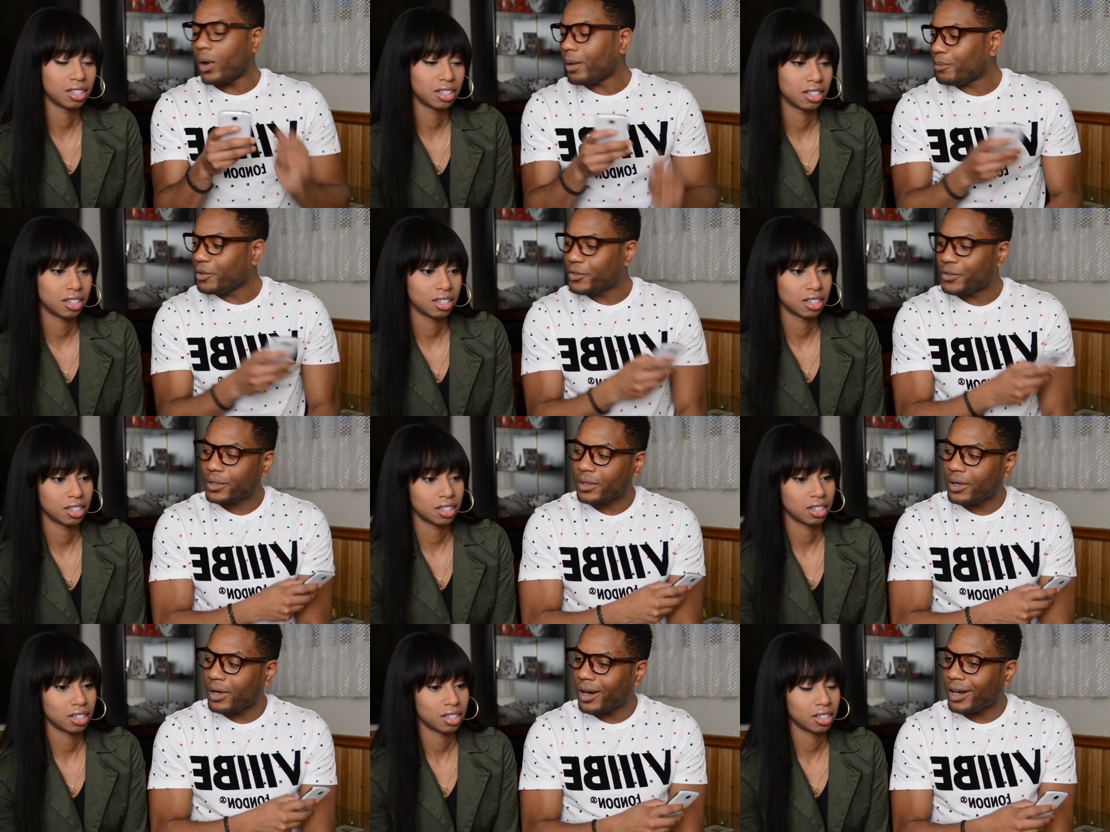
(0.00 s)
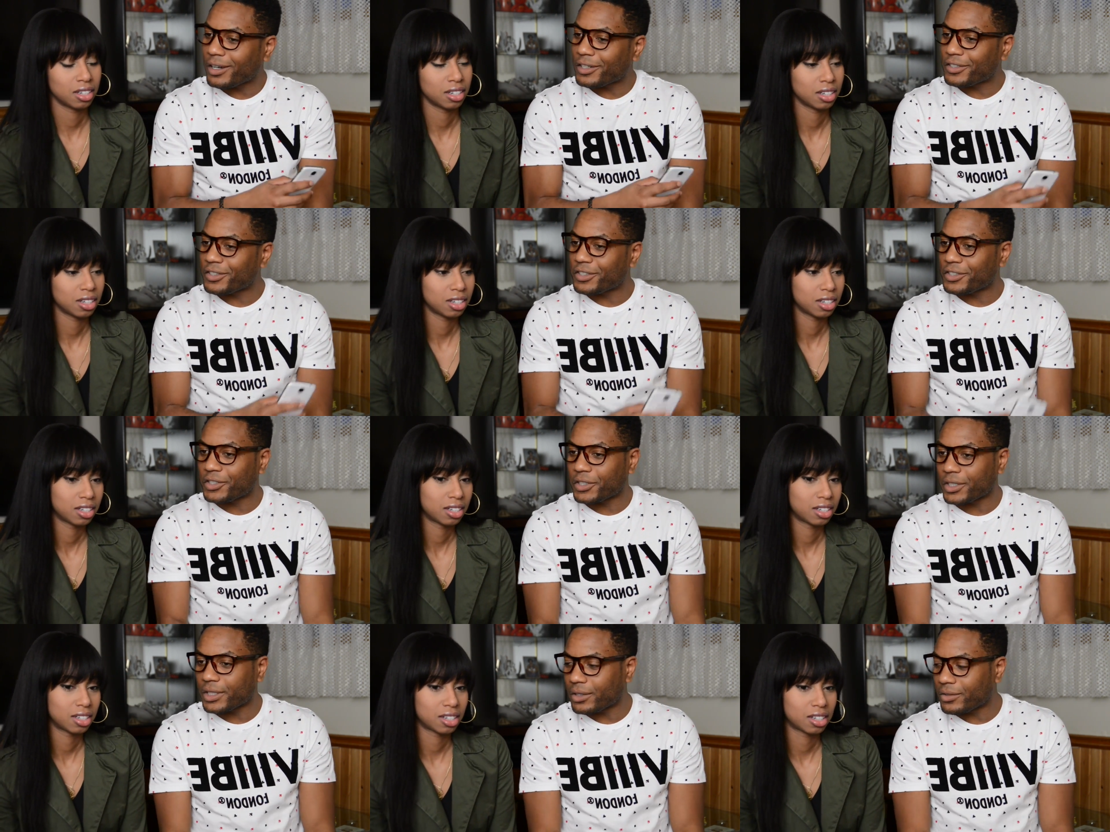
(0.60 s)
Speaker 1: what musical artist is
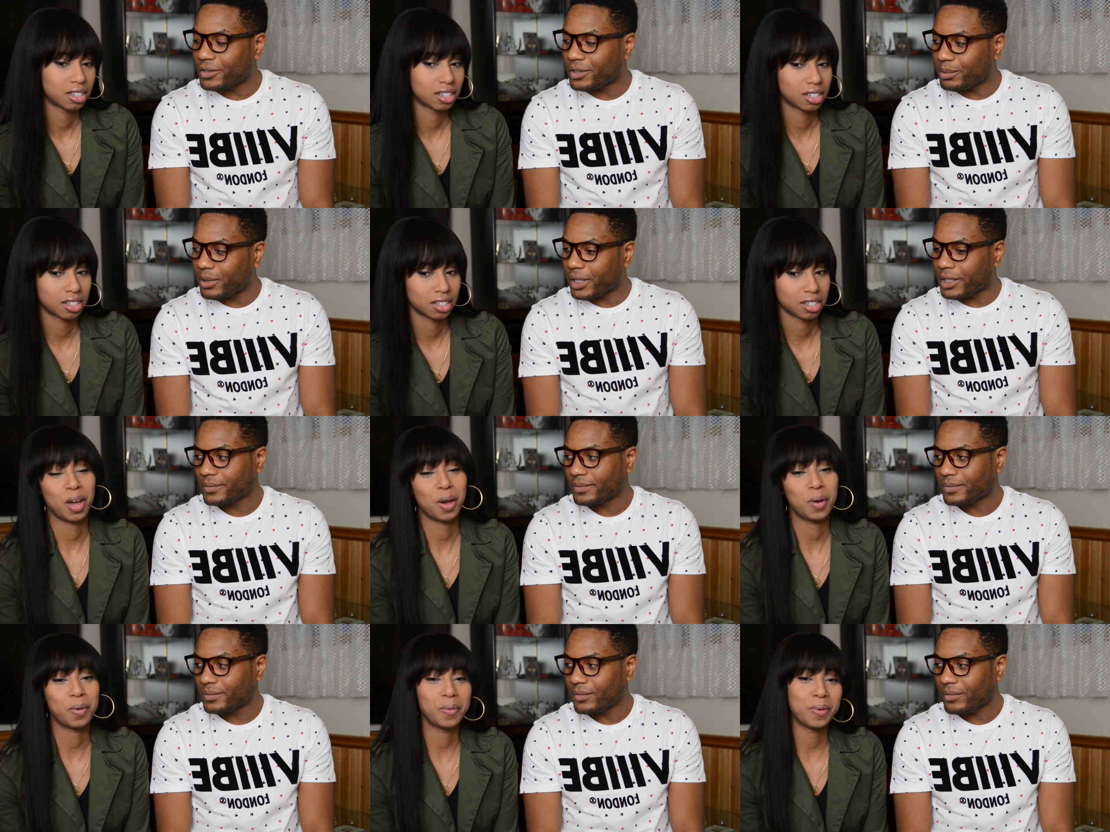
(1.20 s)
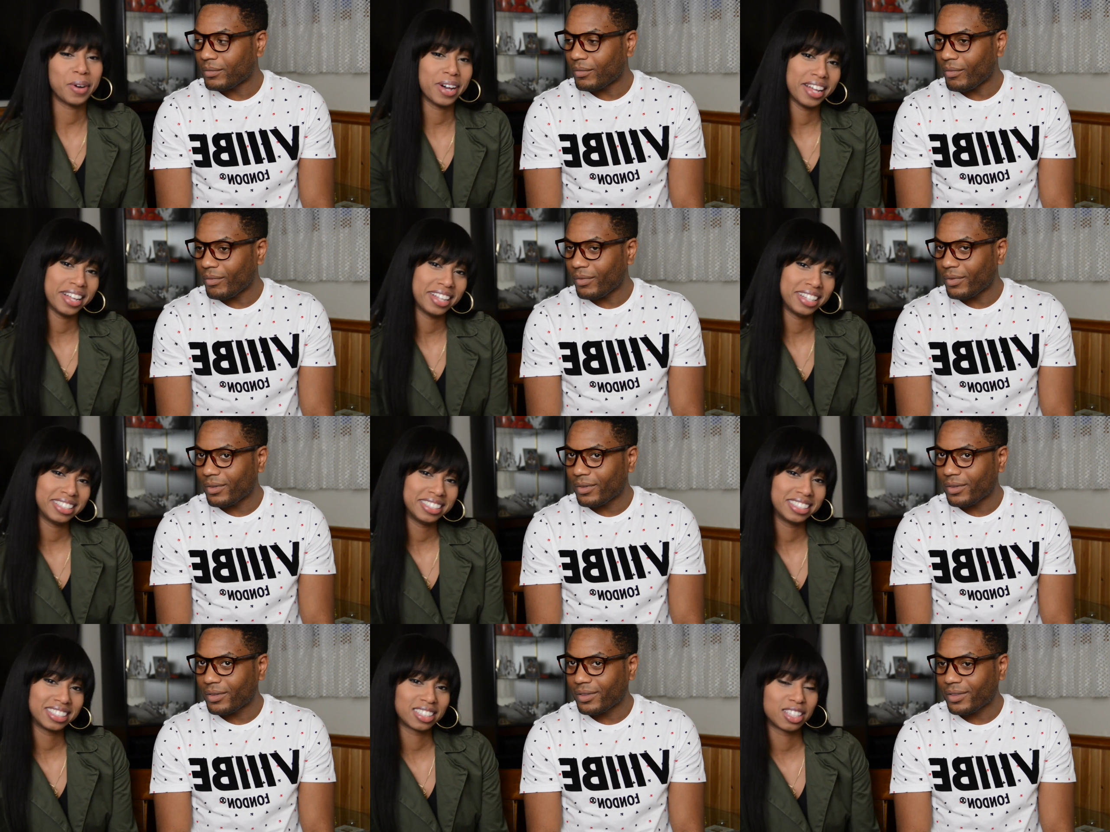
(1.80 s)
your guilty
Speaker 2: pleasure?
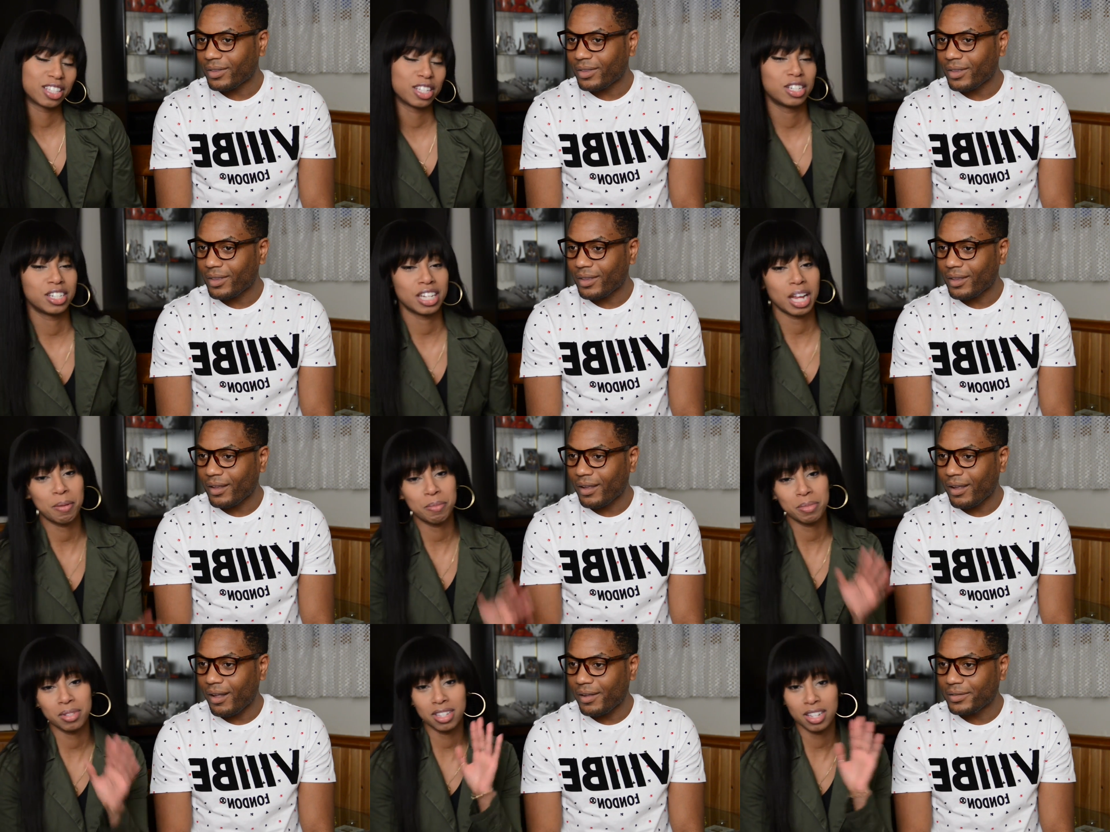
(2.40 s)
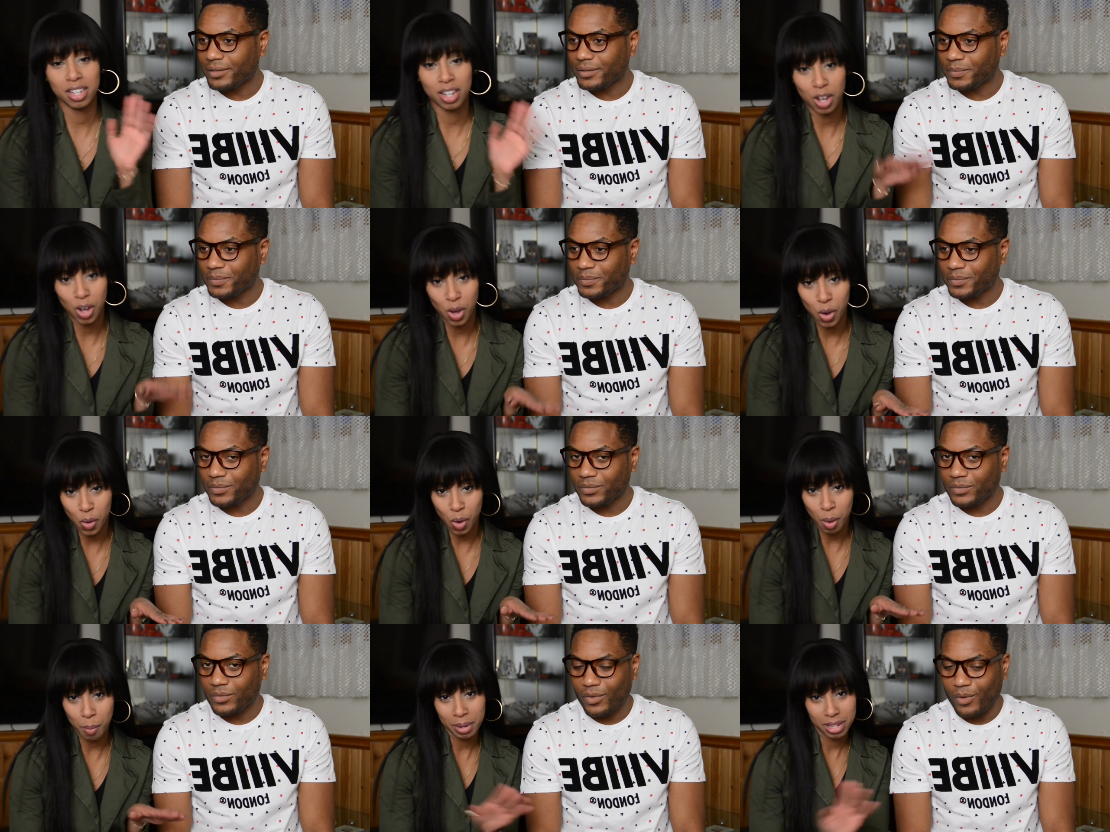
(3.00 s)
Well, the gems
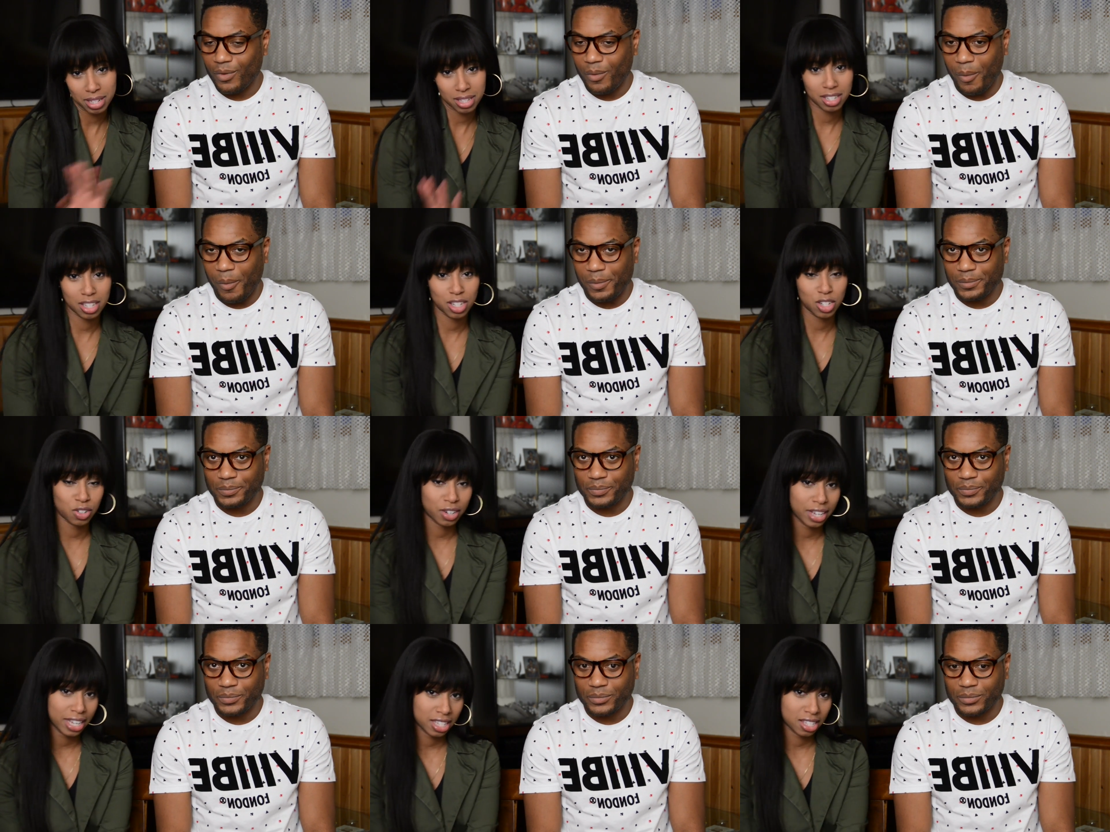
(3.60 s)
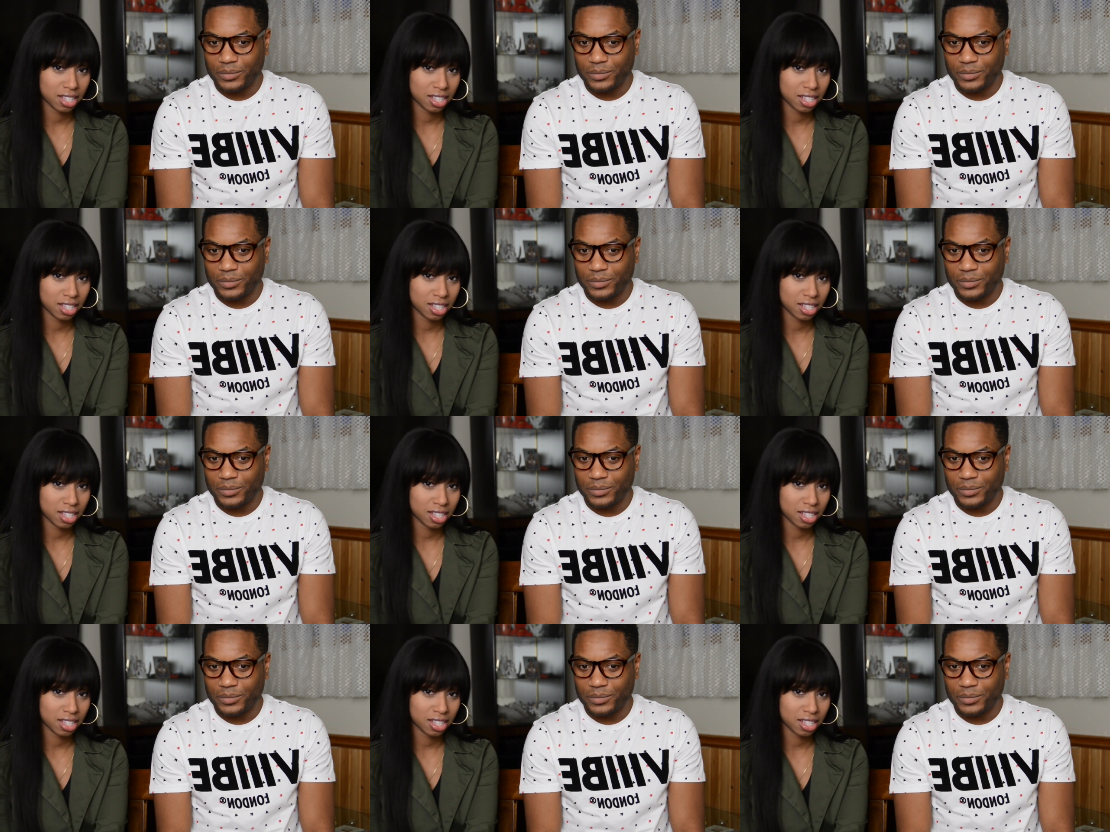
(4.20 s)
know I'm into Trey